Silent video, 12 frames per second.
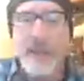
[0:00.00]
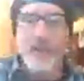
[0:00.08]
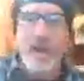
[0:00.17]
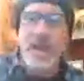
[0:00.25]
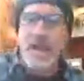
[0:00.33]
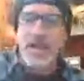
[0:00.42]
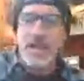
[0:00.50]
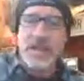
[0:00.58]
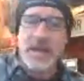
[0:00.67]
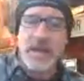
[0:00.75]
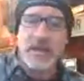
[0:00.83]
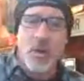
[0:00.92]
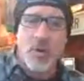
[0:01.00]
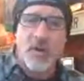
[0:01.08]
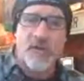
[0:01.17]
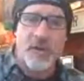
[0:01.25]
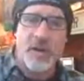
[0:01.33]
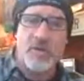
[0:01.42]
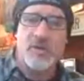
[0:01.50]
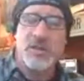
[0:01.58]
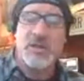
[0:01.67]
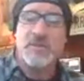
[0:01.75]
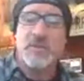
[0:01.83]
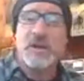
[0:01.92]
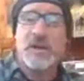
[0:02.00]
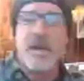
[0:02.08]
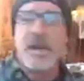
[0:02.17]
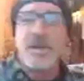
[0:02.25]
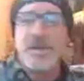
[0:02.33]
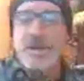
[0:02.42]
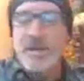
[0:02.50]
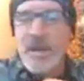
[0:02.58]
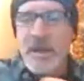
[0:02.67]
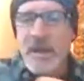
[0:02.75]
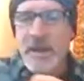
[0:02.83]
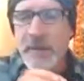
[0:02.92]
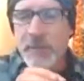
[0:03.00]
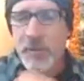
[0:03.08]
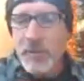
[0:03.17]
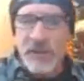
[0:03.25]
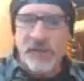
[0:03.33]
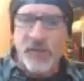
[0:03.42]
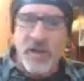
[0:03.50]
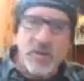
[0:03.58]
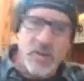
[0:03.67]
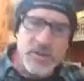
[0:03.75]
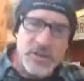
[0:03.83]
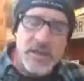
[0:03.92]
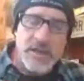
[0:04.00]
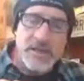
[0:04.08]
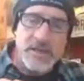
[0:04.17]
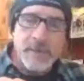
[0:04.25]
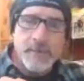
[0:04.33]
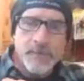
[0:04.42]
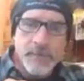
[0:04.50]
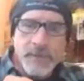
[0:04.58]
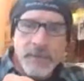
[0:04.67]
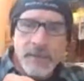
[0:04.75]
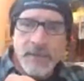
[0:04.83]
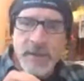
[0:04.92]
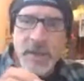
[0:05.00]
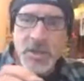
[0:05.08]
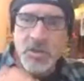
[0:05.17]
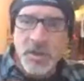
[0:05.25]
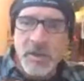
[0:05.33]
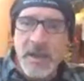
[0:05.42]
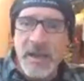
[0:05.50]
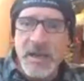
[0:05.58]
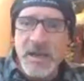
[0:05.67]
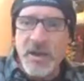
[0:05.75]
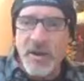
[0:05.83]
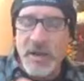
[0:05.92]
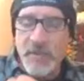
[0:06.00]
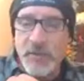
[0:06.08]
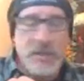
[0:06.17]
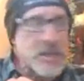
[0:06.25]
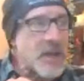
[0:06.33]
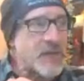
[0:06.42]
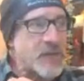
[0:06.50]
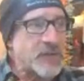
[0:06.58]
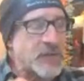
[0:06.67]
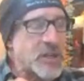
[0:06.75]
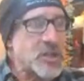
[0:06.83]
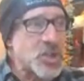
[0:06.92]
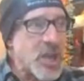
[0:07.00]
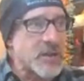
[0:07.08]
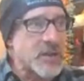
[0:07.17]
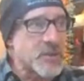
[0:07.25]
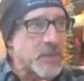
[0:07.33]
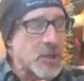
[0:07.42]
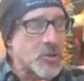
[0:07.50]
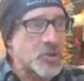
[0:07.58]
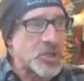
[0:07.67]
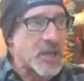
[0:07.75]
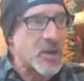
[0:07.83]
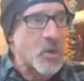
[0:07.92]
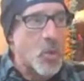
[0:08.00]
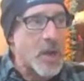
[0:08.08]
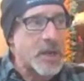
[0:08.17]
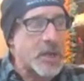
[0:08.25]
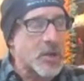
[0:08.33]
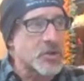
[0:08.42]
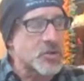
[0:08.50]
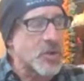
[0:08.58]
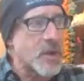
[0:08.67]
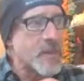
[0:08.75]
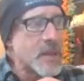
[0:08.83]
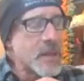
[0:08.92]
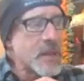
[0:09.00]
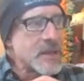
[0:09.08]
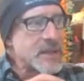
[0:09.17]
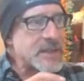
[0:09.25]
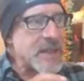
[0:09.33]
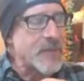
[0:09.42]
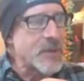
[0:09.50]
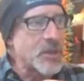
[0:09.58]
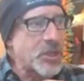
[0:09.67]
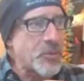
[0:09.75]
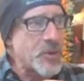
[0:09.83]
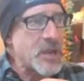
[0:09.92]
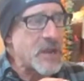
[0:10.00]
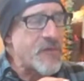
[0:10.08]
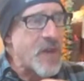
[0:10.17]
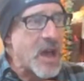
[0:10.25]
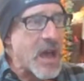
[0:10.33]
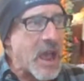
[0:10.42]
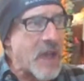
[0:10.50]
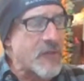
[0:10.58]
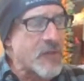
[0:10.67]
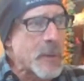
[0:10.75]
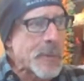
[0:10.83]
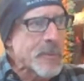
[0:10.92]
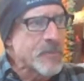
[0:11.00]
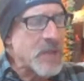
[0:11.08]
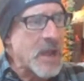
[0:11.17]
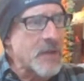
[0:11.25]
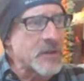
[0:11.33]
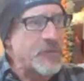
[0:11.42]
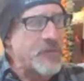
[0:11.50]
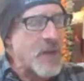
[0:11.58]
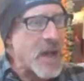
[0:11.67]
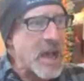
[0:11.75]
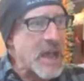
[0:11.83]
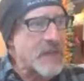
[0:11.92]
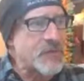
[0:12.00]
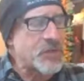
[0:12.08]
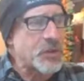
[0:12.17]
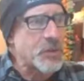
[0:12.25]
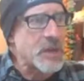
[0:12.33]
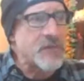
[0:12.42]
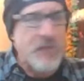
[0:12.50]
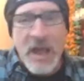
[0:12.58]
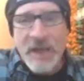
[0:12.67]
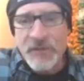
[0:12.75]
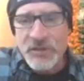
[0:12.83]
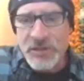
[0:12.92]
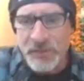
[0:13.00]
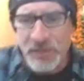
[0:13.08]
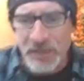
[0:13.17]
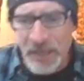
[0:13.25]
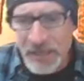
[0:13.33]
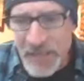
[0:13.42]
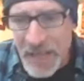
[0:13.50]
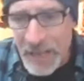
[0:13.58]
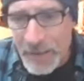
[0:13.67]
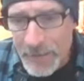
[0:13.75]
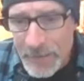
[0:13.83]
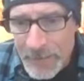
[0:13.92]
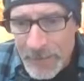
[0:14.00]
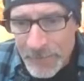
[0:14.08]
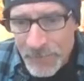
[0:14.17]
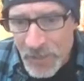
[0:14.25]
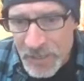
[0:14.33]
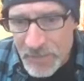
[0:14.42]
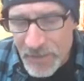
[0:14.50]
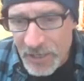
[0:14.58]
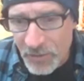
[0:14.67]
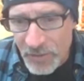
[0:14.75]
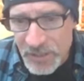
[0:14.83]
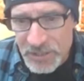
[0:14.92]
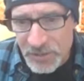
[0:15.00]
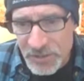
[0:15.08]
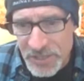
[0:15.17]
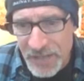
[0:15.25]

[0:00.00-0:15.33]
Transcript: I had the lower frequencies put in, and I says, put the frequencies that you can get in here, and he put 15 channels below channel 1. It goes from 735 down to 535 or something like that. You had to buy crystals.